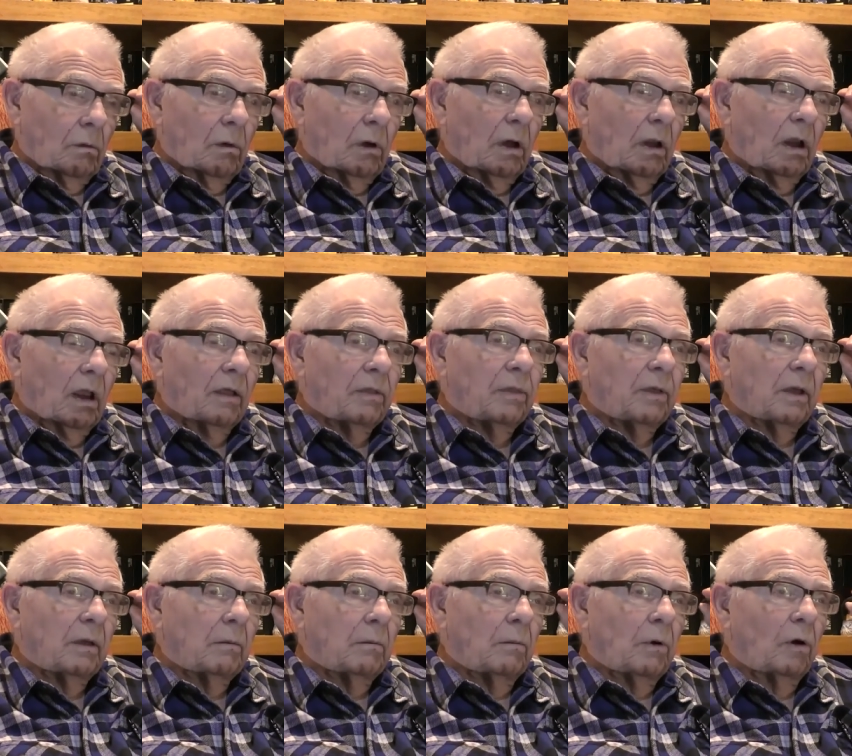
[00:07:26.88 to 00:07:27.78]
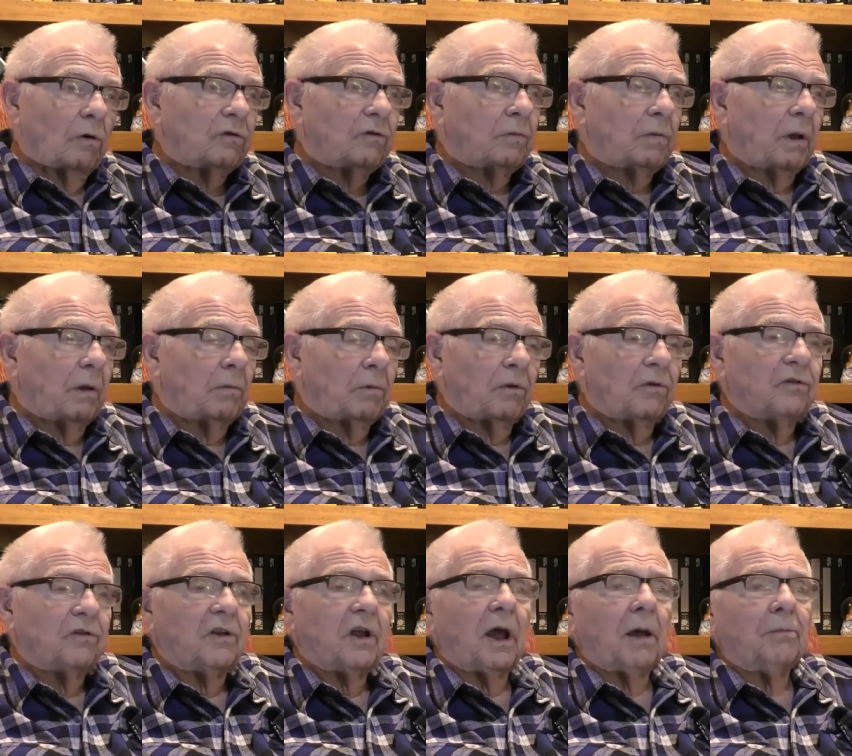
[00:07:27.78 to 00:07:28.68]
Well, I think most people
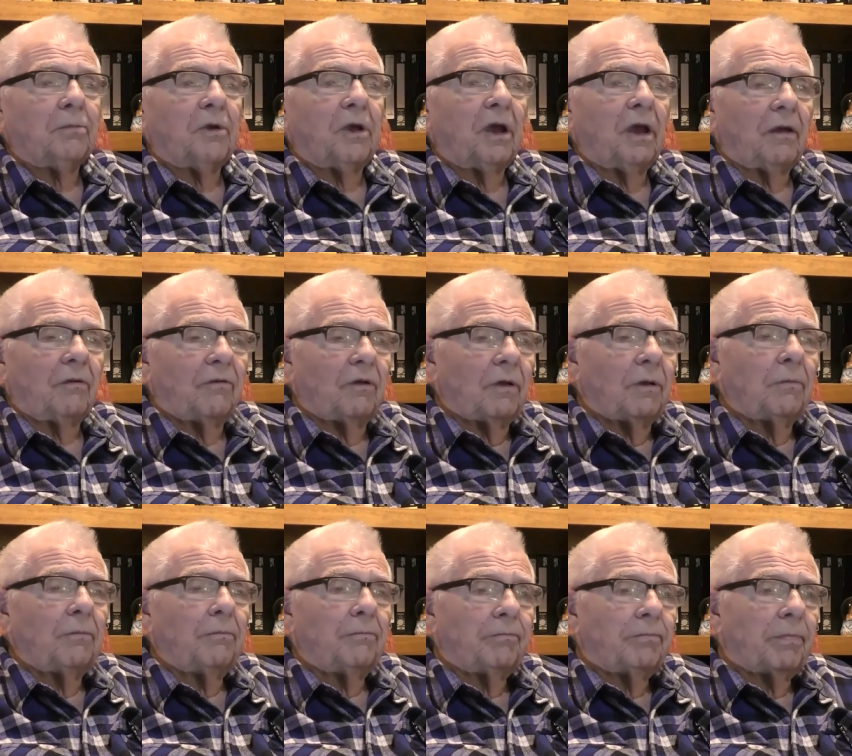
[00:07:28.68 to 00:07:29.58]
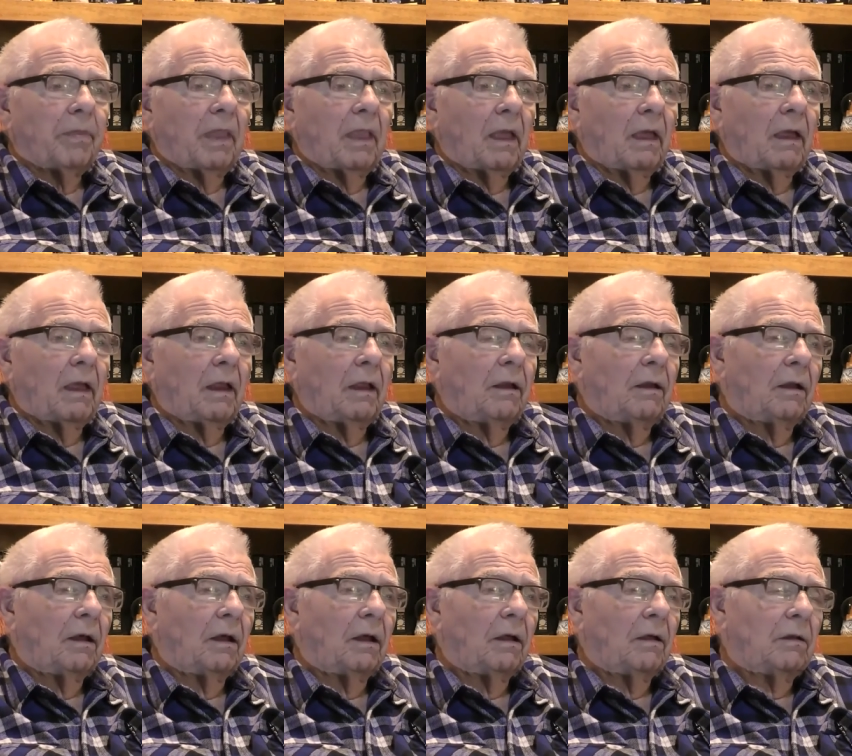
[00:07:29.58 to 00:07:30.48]
stop caving,
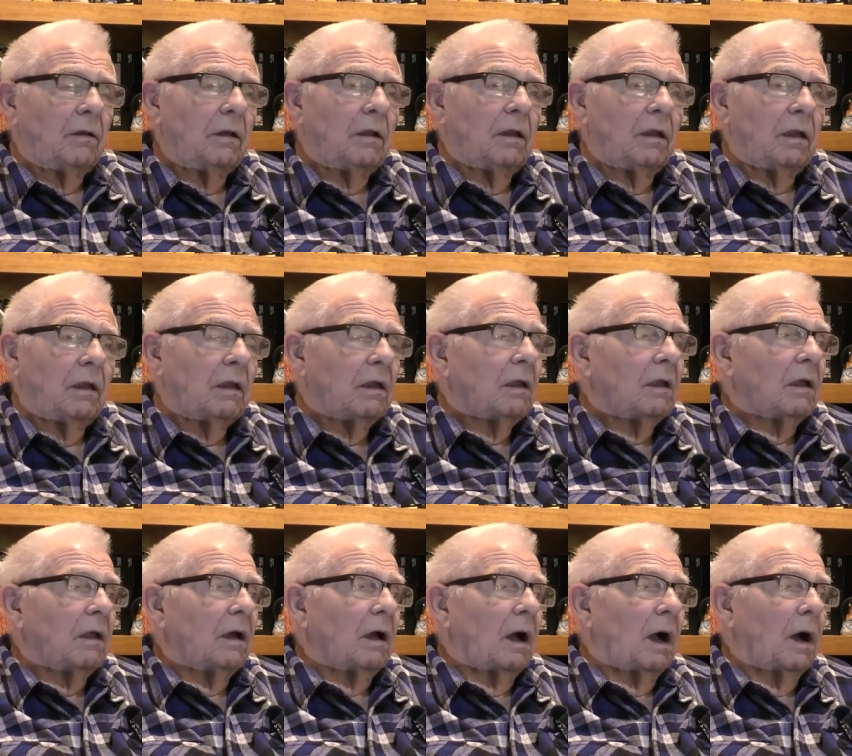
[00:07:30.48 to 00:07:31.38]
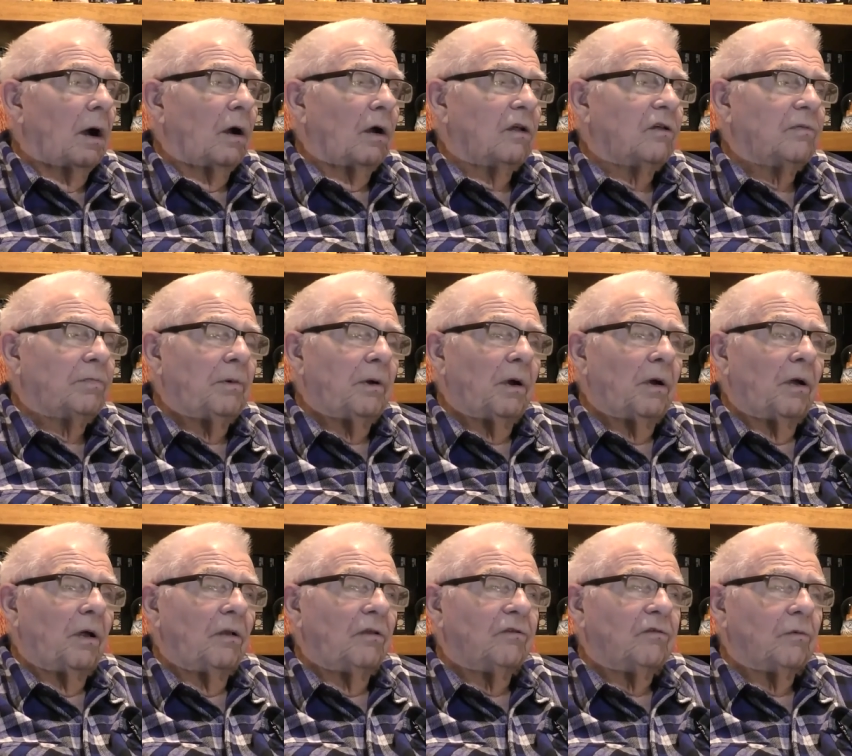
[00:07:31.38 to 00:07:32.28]
and our
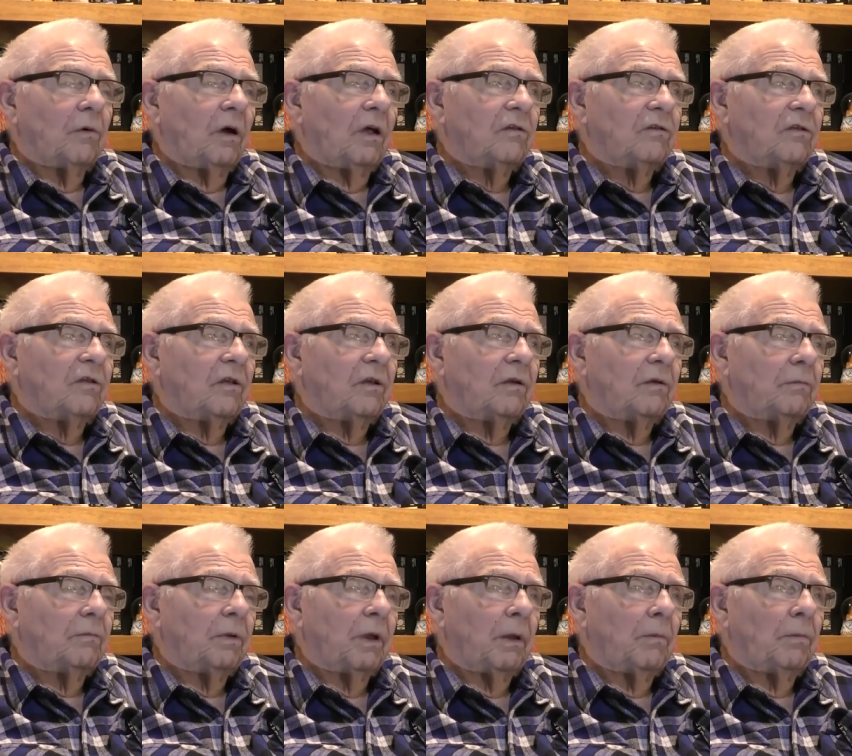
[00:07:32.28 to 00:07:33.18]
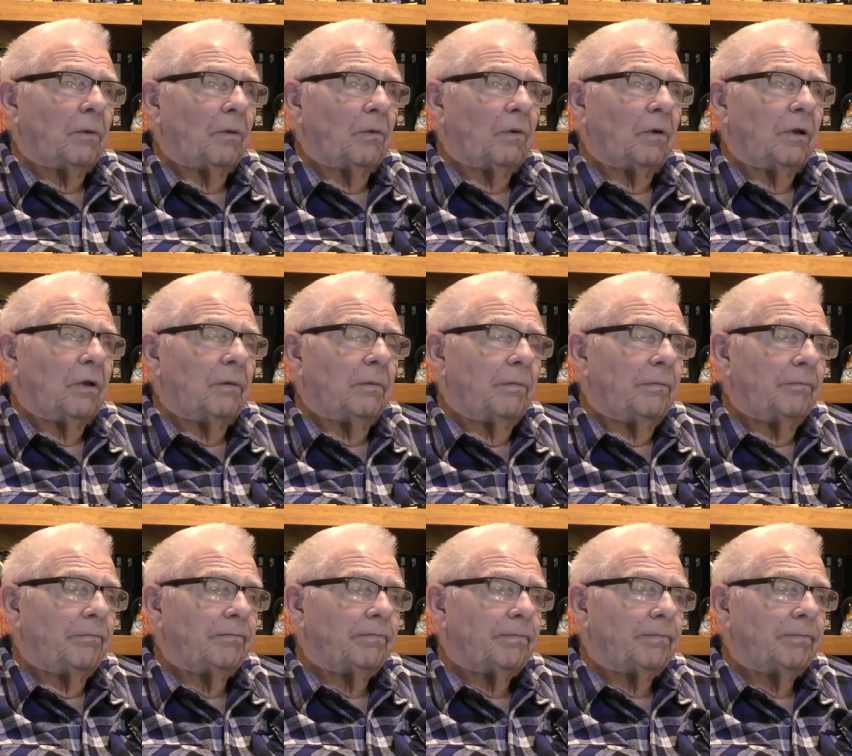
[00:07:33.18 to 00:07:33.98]
experience was that people would,